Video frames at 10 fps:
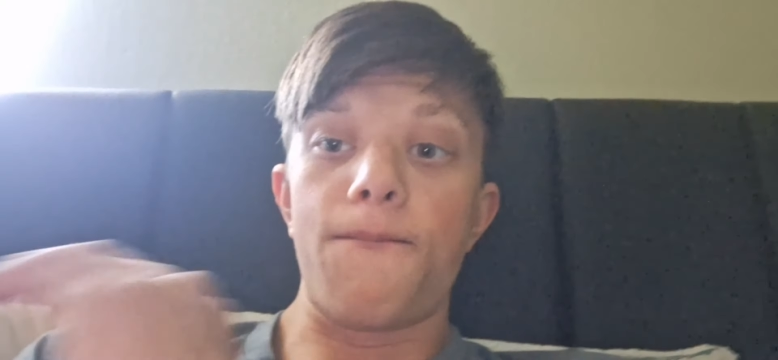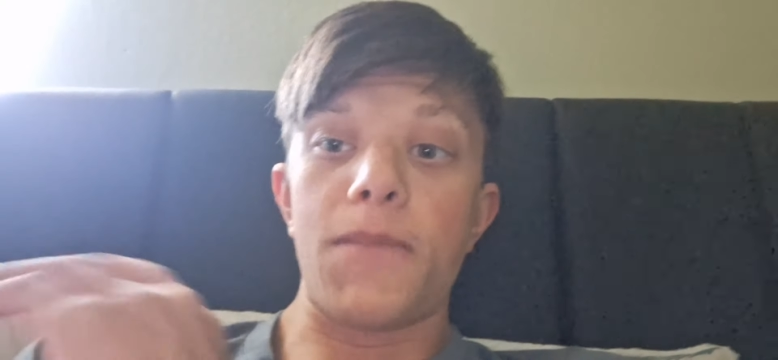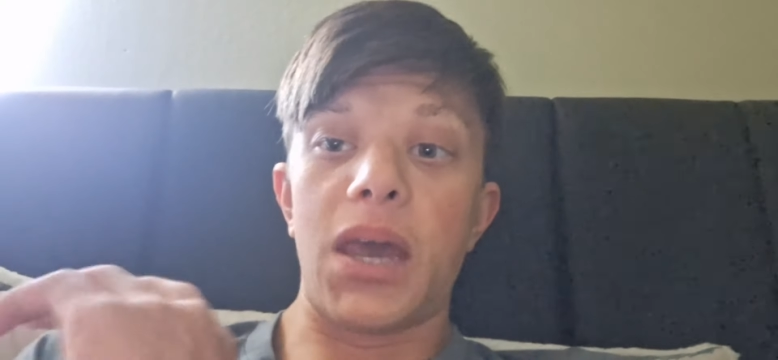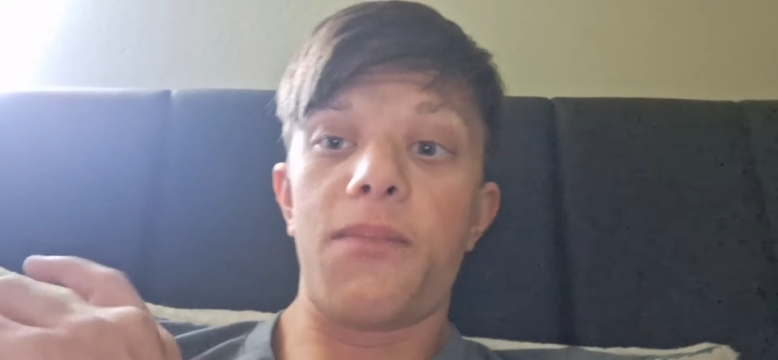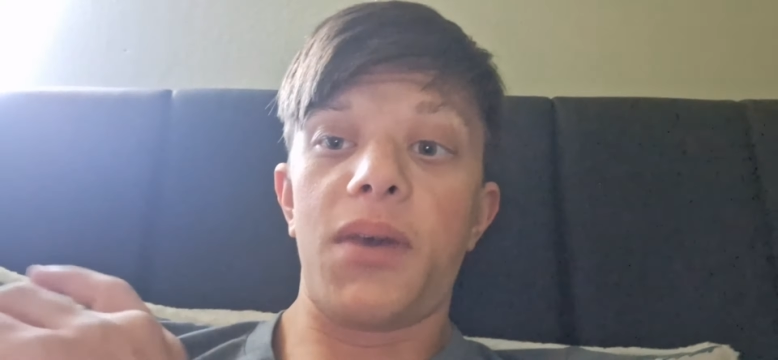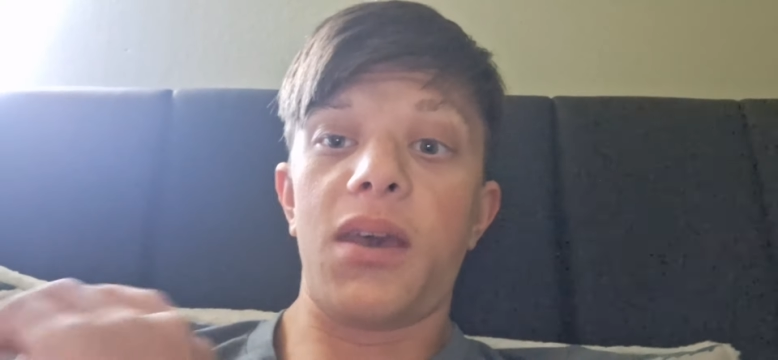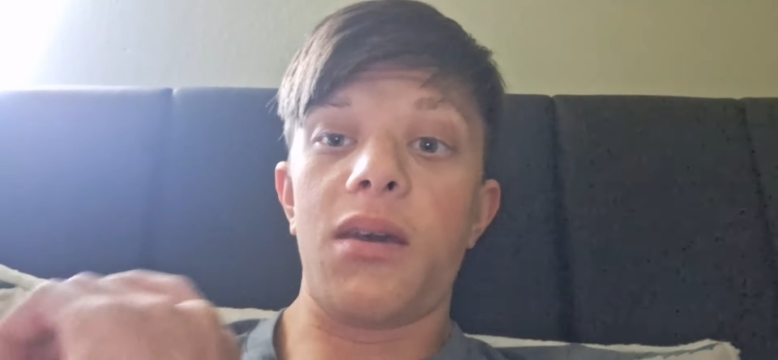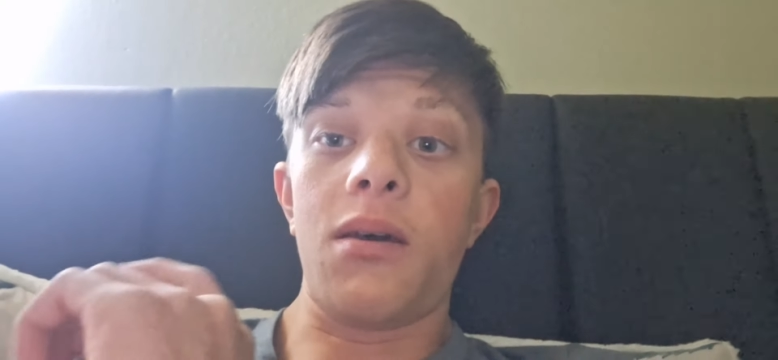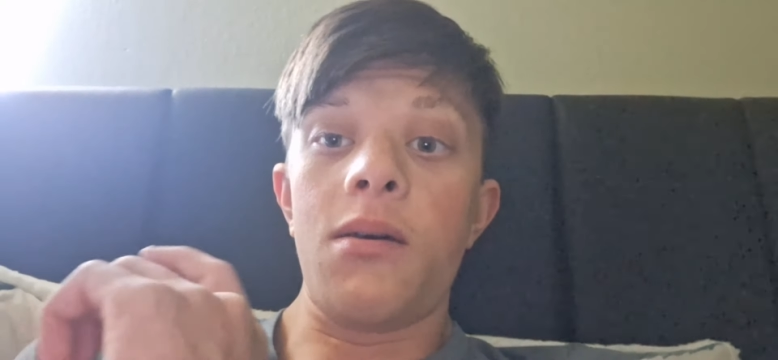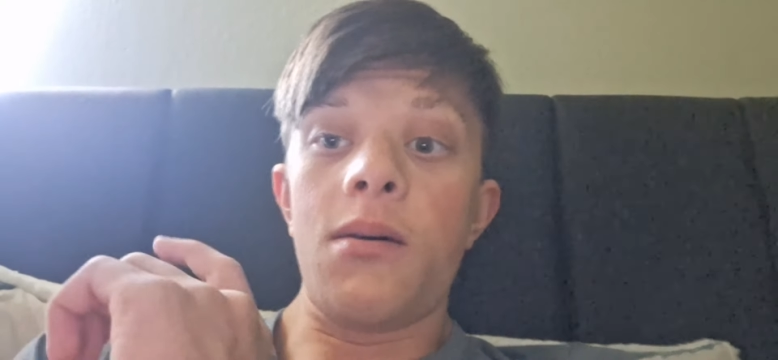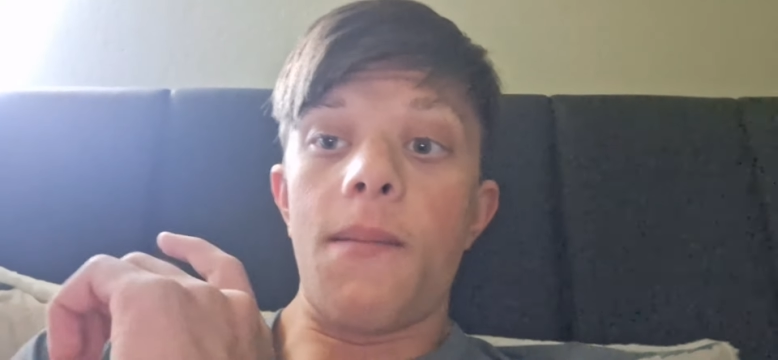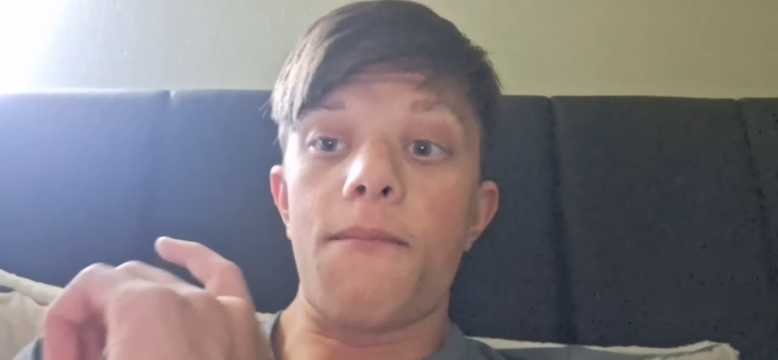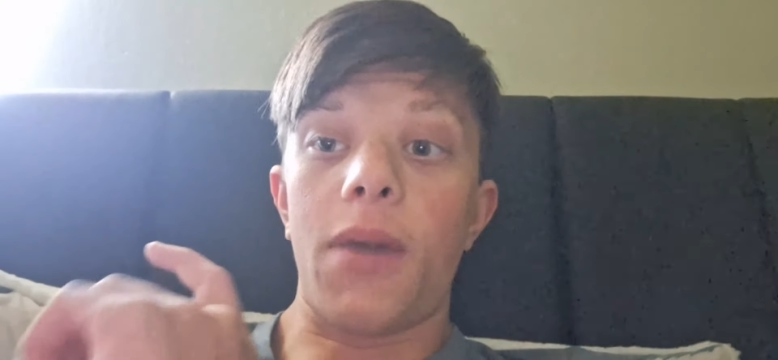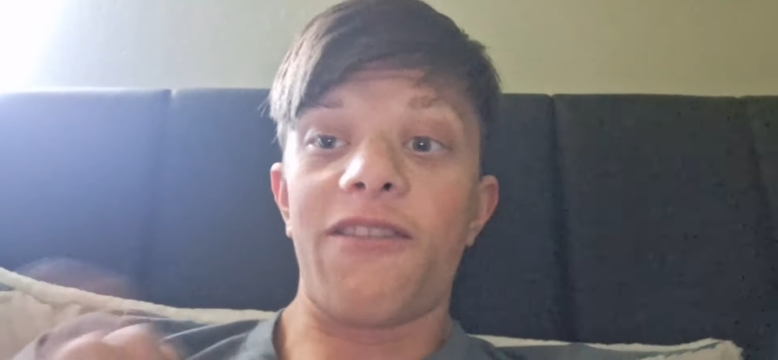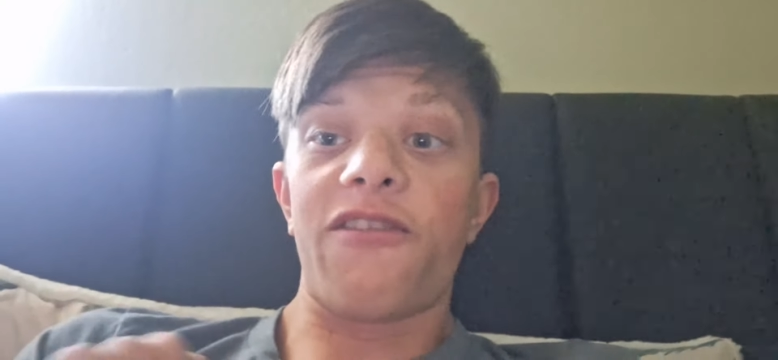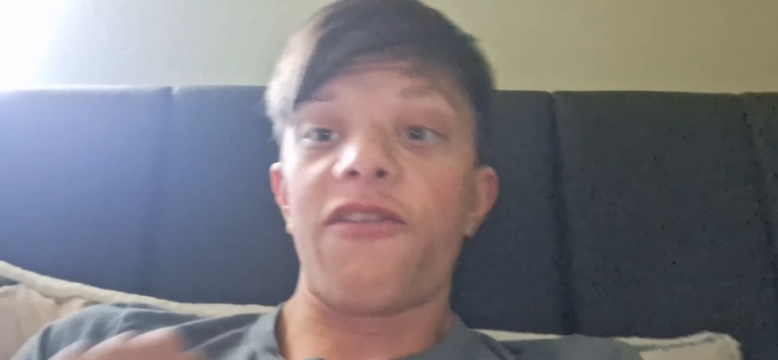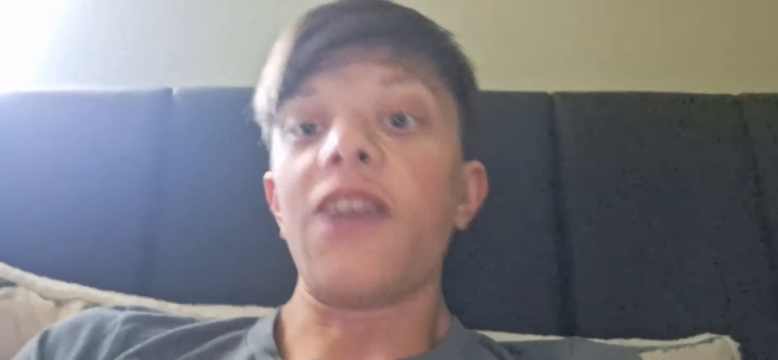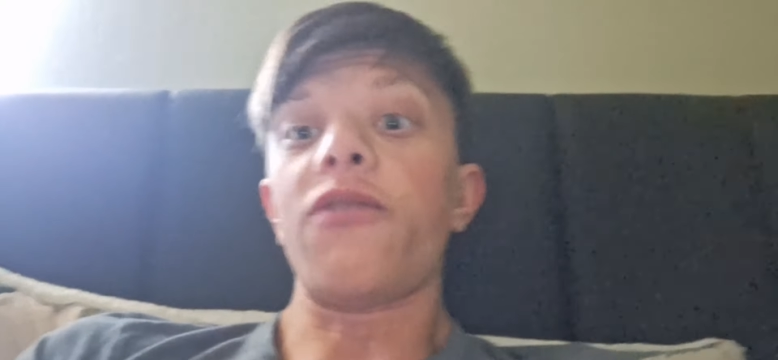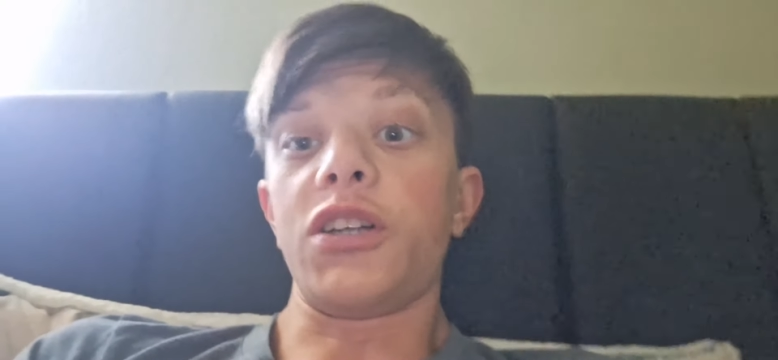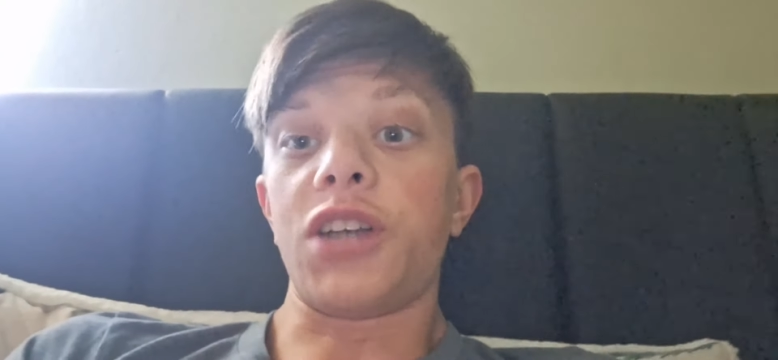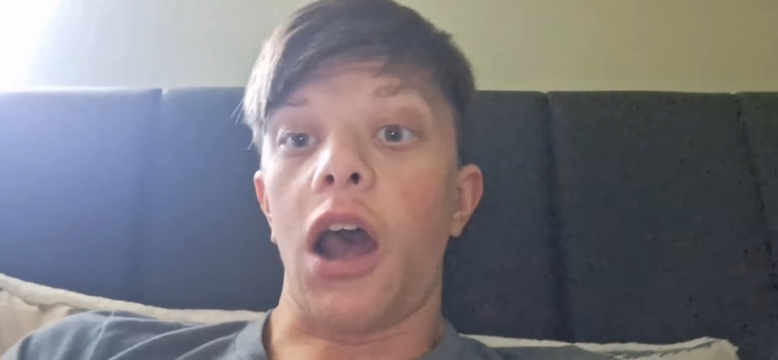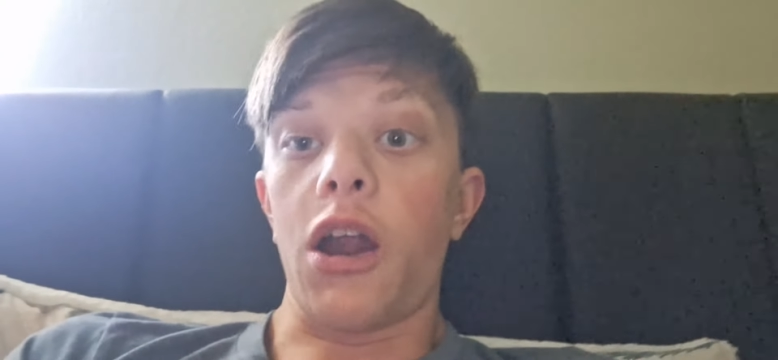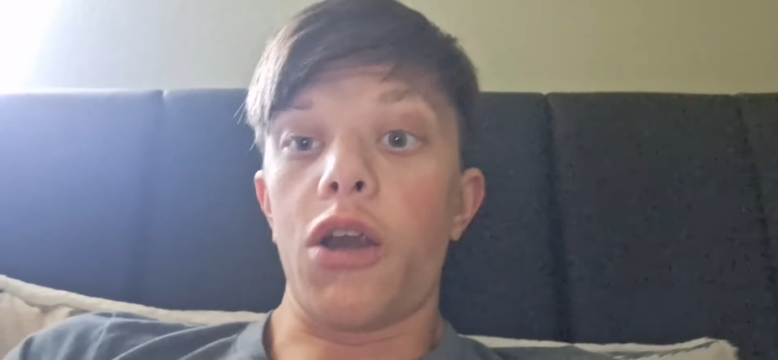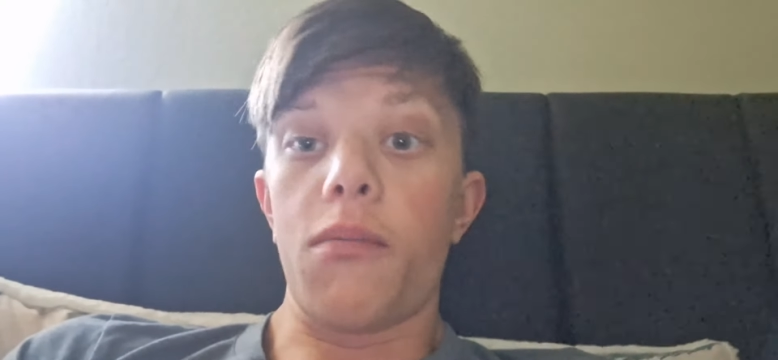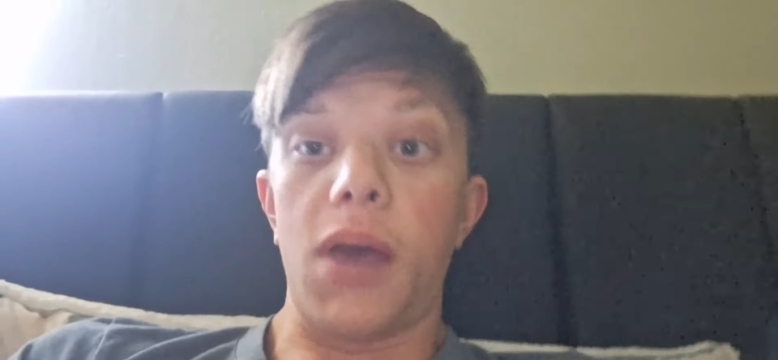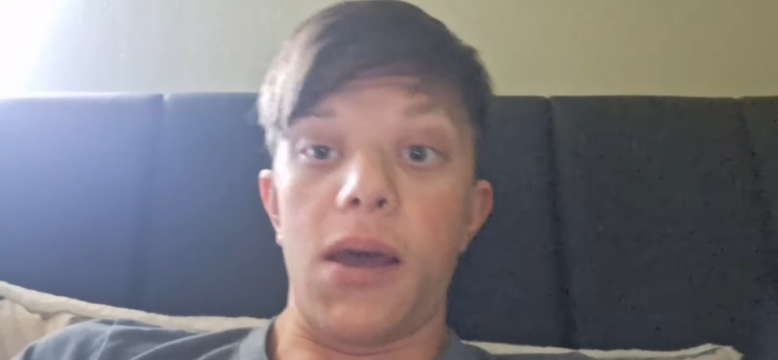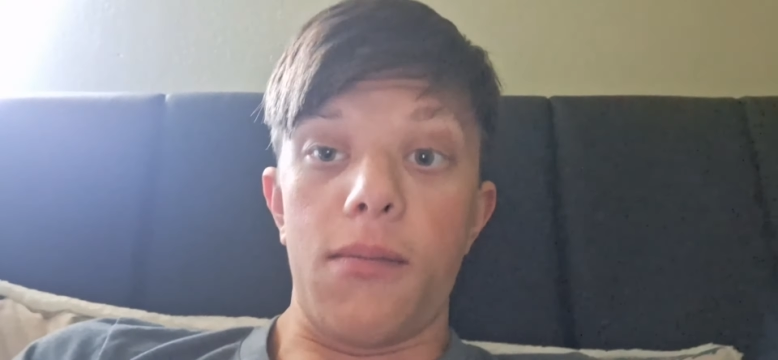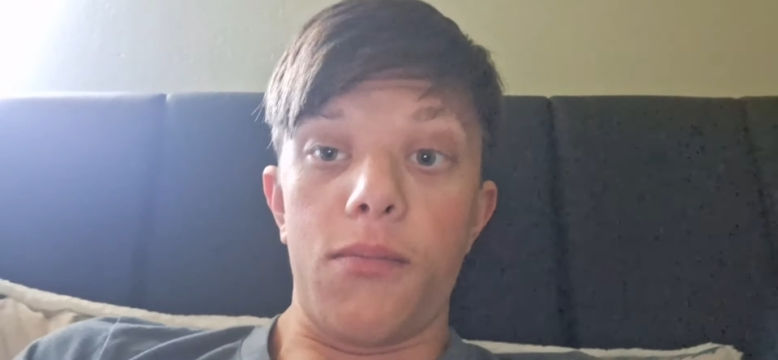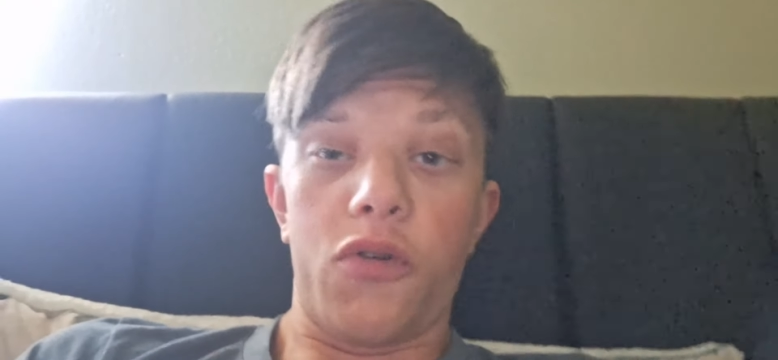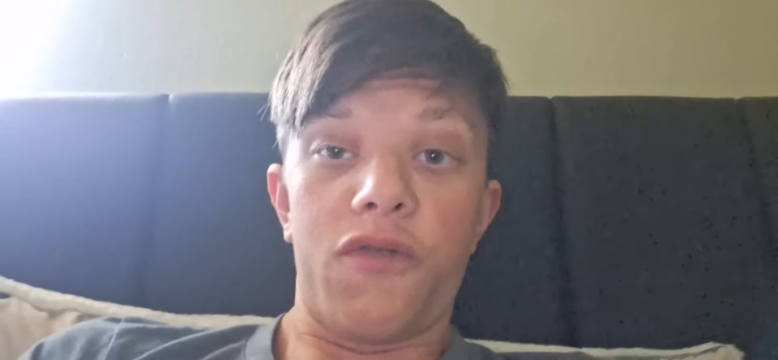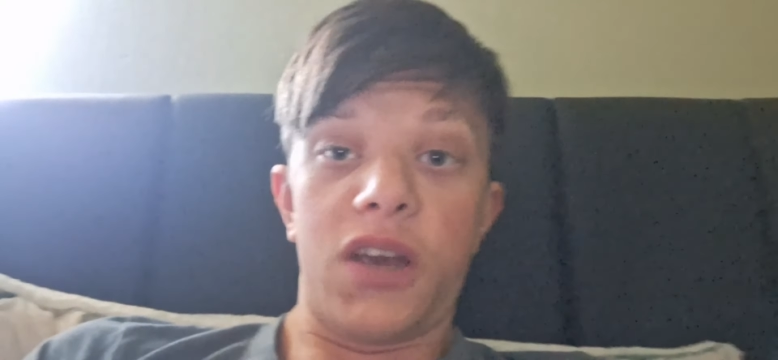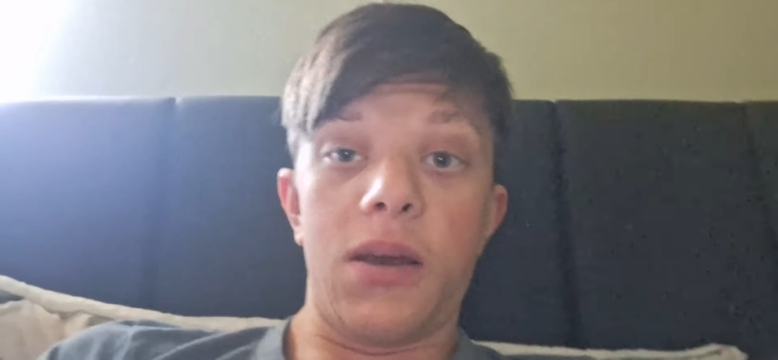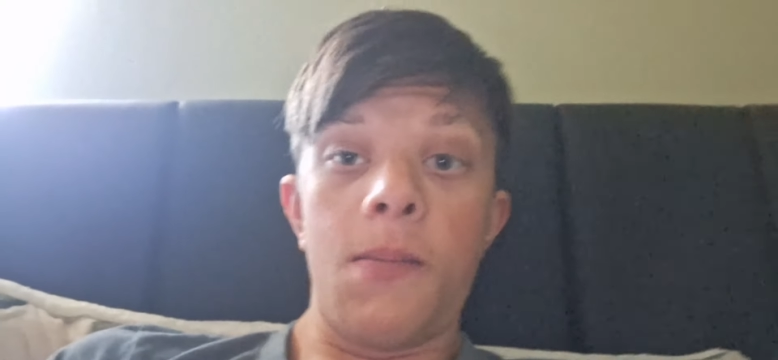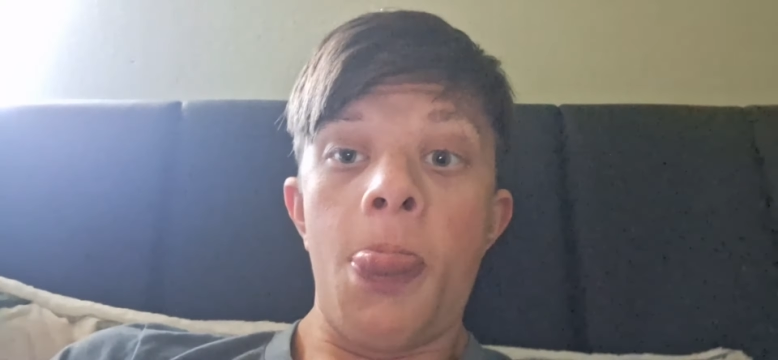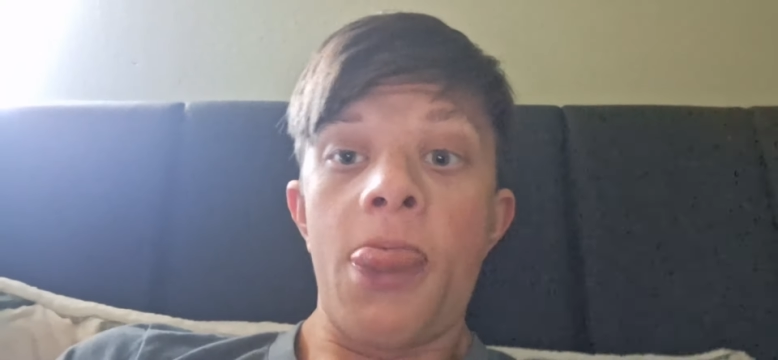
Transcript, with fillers: may be my favorite Iron Man movie.